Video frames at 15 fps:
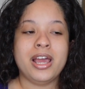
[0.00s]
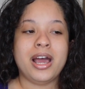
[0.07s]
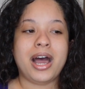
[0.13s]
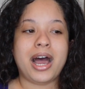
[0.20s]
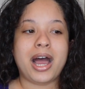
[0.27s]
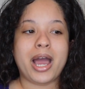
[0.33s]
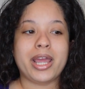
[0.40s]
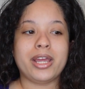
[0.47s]

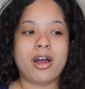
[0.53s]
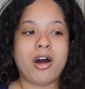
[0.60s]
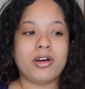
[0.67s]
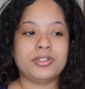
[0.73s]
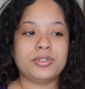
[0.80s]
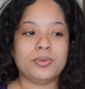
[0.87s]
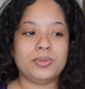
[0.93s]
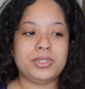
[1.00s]
I
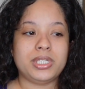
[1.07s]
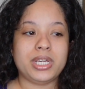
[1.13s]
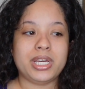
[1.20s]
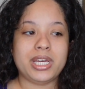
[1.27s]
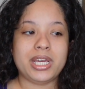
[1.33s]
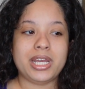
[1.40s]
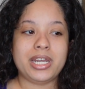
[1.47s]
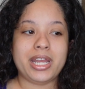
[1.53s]
also
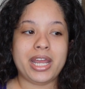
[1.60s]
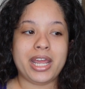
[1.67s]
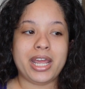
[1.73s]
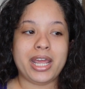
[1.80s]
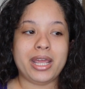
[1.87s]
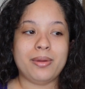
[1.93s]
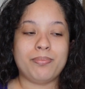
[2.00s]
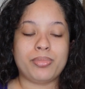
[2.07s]
did
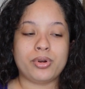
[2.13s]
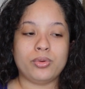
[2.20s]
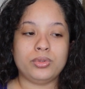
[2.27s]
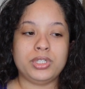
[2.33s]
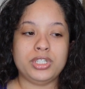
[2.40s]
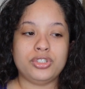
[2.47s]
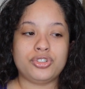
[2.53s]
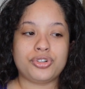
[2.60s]
a
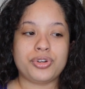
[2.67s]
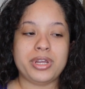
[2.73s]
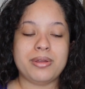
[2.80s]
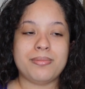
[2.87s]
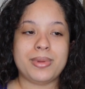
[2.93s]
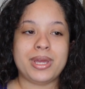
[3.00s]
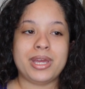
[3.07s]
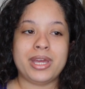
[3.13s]
protein
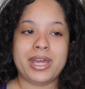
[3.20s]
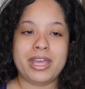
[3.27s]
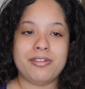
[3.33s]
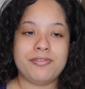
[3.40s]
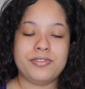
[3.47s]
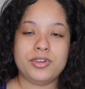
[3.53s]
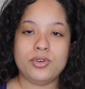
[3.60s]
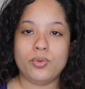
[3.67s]
treatment a
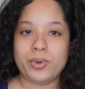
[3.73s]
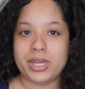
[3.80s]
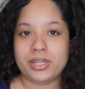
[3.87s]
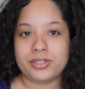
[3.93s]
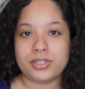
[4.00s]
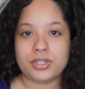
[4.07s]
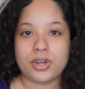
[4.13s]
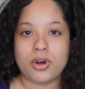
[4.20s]
few
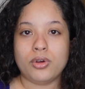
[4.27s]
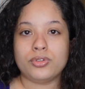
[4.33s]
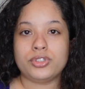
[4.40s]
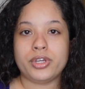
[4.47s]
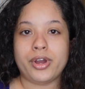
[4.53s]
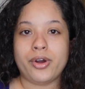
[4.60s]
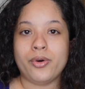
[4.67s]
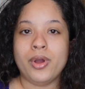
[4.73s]
weeks ago,
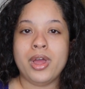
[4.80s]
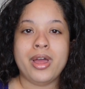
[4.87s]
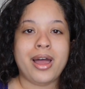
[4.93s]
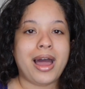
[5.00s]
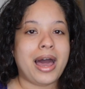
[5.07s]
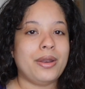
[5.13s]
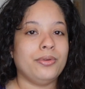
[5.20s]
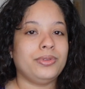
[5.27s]
so
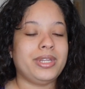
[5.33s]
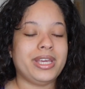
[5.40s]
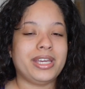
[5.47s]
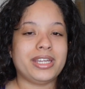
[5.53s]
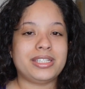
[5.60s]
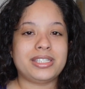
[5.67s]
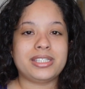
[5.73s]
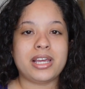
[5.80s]
I don't think
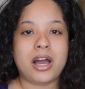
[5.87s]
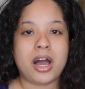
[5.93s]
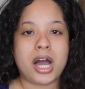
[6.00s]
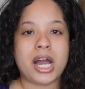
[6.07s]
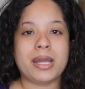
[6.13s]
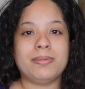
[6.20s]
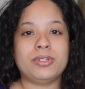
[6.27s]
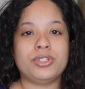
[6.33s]
it's
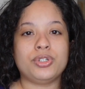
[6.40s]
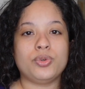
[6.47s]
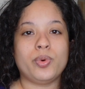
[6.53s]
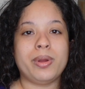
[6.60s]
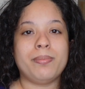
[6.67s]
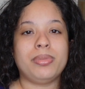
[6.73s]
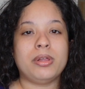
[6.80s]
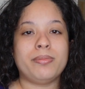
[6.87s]
time to
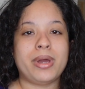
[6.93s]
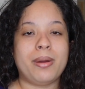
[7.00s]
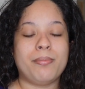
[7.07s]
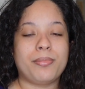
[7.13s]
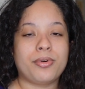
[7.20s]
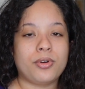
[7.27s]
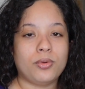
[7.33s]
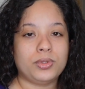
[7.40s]
implement
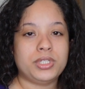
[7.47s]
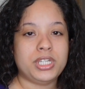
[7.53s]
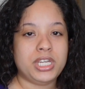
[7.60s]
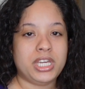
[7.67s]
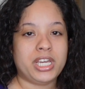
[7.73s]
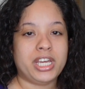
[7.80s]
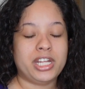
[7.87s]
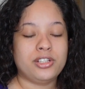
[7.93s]

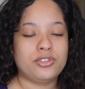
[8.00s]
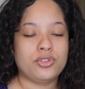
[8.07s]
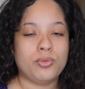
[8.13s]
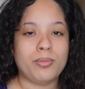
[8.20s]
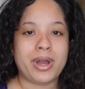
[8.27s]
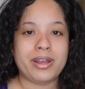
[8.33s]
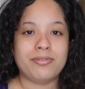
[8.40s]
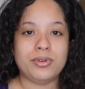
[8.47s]
protein into
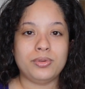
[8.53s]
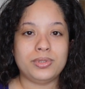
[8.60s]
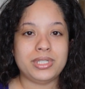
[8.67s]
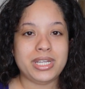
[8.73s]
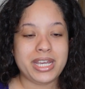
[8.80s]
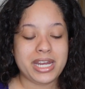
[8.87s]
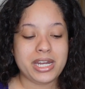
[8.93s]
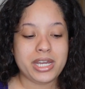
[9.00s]
my
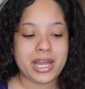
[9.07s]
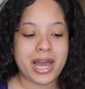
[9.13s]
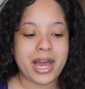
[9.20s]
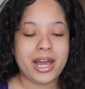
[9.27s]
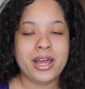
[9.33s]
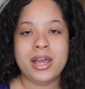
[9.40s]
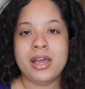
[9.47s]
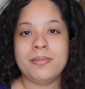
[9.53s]
routine
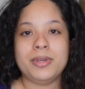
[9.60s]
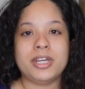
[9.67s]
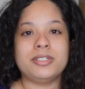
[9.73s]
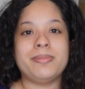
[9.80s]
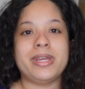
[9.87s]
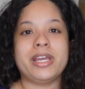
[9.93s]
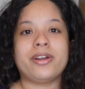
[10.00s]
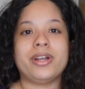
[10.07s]
yet because
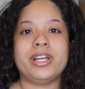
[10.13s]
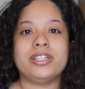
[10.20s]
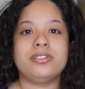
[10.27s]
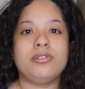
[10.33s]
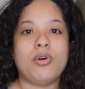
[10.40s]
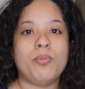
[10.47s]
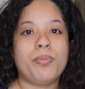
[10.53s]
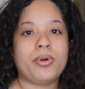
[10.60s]
my hair is
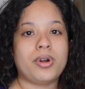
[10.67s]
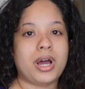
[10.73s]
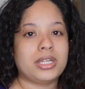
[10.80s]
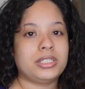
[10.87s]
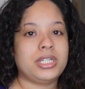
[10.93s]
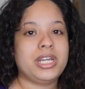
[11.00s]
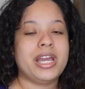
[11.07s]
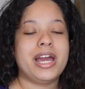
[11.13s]
low
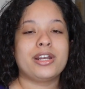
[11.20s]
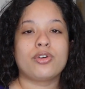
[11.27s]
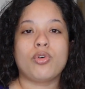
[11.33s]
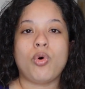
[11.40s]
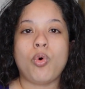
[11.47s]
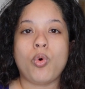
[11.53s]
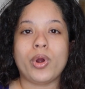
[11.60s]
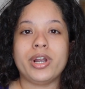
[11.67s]
porosity and
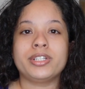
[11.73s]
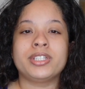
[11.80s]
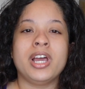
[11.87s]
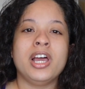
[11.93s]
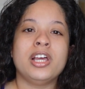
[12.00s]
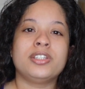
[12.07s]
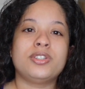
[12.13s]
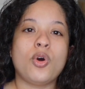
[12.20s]
coarse.
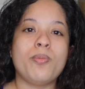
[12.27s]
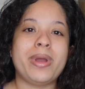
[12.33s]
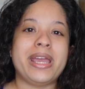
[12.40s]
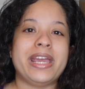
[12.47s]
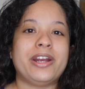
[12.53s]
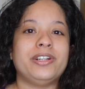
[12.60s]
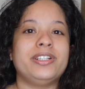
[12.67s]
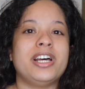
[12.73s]
So my
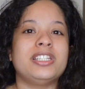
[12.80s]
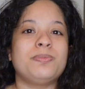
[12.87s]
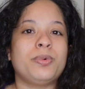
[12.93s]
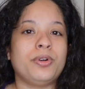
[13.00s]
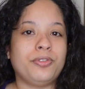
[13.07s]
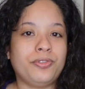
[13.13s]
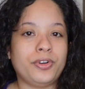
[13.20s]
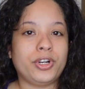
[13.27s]
hair does
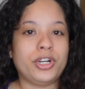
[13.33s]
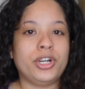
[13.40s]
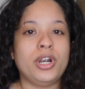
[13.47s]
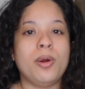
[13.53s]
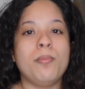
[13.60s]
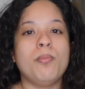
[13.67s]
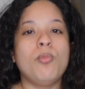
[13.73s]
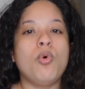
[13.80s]

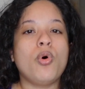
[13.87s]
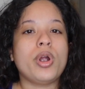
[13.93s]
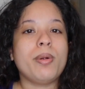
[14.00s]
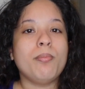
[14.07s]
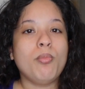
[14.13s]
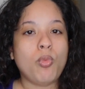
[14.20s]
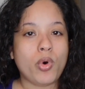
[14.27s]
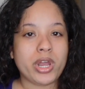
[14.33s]
prefer more
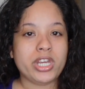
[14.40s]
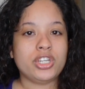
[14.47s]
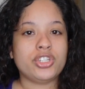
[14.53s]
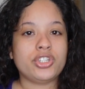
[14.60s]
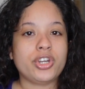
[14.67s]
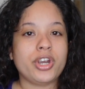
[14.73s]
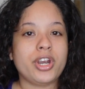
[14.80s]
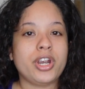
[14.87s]

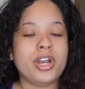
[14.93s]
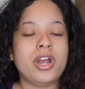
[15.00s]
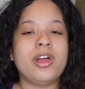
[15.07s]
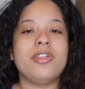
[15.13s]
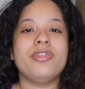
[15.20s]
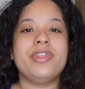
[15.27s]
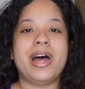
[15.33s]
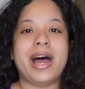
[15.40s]
moisture
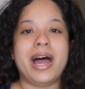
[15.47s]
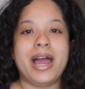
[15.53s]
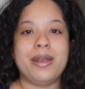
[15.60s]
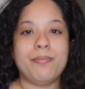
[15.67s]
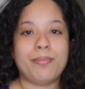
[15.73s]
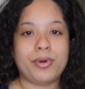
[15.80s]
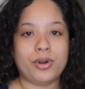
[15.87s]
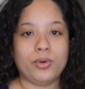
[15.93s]

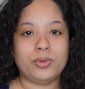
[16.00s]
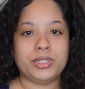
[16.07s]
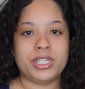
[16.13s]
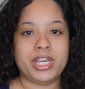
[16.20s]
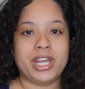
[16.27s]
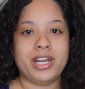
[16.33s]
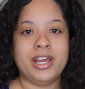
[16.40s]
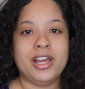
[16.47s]
than
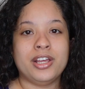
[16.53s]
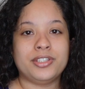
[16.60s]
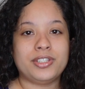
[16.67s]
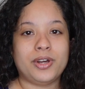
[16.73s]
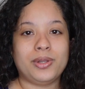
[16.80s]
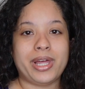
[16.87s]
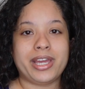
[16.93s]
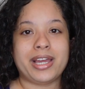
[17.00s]
protein.
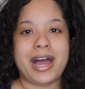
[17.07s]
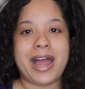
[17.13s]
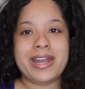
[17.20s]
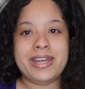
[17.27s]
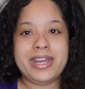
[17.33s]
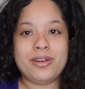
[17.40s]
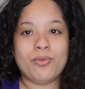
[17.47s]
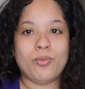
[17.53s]
So like I
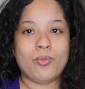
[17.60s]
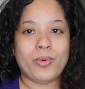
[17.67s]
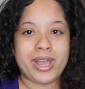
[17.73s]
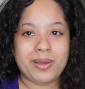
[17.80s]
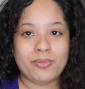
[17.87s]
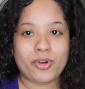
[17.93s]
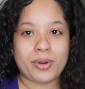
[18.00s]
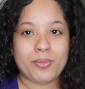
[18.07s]
need
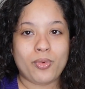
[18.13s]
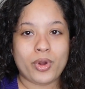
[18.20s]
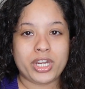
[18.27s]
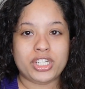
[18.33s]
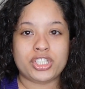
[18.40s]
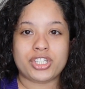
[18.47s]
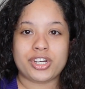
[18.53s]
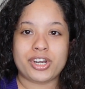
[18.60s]
way more
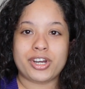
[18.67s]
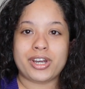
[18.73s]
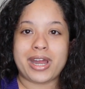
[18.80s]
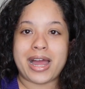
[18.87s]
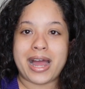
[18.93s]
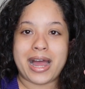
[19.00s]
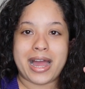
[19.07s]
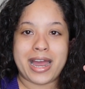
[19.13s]
moisture
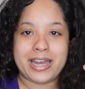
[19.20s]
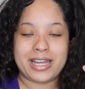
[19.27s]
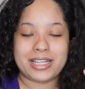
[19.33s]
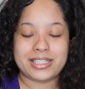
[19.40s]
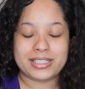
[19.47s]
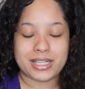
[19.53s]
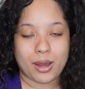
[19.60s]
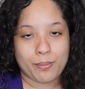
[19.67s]
and
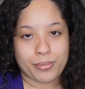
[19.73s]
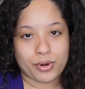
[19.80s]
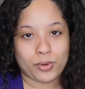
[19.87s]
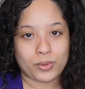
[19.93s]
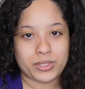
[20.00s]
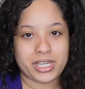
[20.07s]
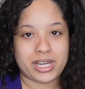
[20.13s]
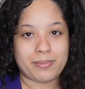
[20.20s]
some
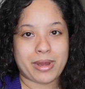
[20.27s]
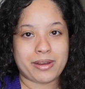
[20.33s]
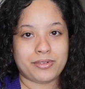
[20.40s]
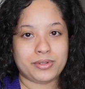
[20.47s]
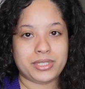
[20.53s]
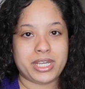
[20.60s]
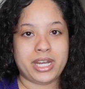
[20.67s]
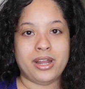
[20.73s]
protein in my
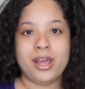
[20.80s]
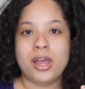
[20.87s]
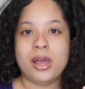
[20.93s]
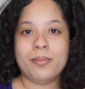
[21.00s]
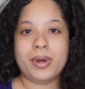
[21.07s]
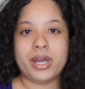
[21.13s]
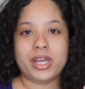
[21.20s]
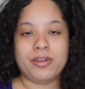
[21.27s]
routine.
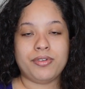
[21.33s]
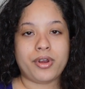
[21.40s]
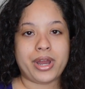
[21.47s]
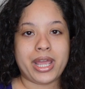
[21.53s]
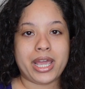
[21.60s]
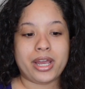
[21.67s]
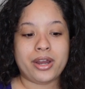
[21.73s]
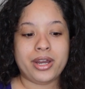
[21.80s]
But if your
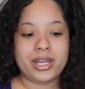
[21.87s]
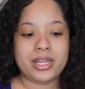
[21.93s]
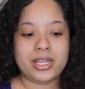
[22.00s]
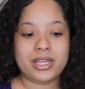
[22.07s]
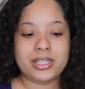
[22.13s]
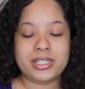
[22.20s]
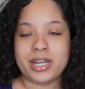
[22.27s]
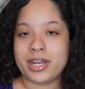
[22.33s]
hair
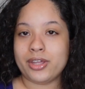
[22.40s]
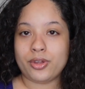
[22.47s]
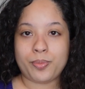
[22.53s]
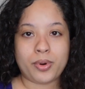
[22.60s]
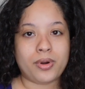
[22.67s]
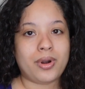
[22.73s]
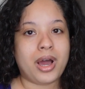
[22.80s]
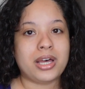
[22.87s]
is another
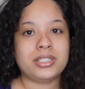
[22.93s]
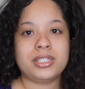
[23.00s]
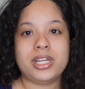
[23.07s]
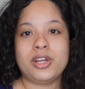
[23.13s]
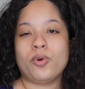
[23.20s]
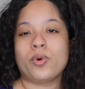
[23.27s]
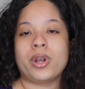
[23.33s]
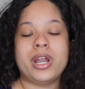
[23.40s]

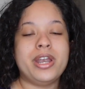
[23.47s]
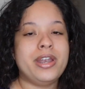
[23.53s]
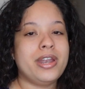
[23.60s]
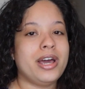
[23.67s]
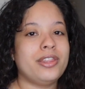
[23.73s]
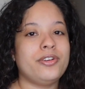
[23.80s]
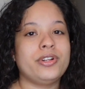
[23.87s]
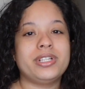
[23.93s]
porosity or
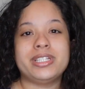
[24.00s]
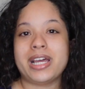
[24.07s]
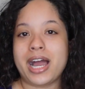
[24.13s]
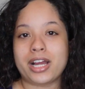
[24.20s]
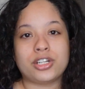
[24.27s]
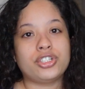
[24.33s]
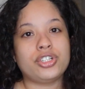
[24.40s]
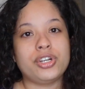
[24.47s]
another
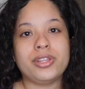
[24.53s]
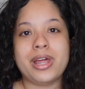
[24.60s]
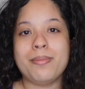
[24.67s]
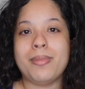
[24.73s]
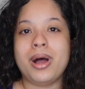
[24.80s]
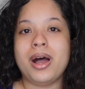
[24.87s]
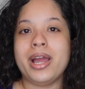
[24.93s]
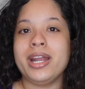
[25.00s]
texture than
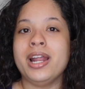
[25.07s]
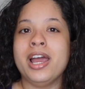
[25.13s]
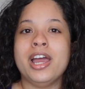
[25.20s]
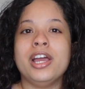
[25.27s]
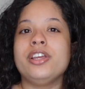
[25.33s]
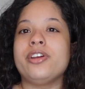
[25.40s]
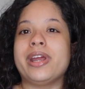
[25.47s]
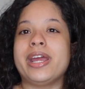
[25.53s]
mine,
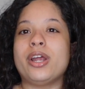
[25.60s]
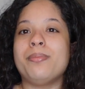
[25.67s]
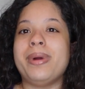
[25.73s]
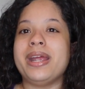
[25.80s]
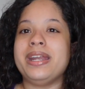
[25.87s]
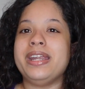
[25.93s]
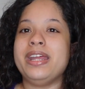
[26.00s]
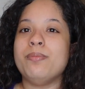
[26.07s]
your hair
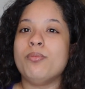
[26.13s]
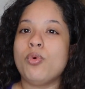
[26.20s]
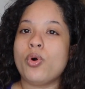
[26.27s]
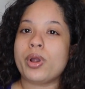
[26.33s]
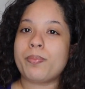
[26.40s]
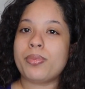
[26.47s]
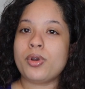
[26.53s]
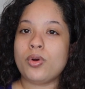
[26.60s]
might need
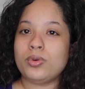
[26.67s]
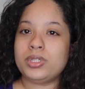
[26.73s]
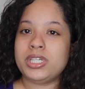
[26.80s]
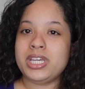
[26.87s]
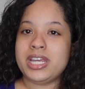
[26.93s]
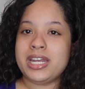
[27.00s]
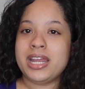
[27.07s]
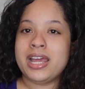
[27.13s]
more
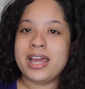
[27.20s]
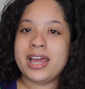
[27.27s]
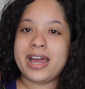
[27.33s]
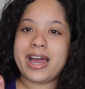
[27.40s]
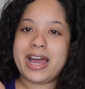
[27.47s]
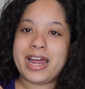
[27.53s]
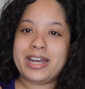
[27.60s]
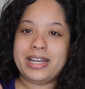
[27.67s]
protein
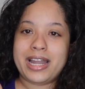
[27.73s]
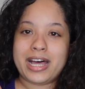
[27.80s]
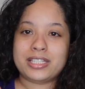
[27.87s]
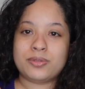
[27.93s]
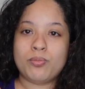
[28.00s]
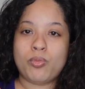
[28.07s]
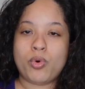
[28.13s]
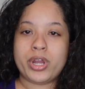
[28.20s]
and
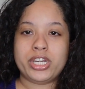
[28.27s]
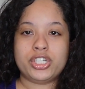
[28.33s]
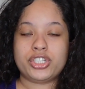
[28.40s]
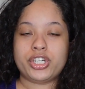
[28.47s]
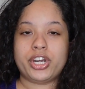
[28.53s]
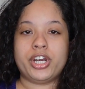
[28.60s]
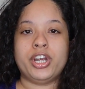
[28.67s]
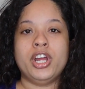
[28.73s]
less
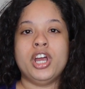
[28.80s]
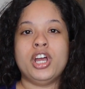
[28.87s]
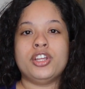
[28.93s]
moisture.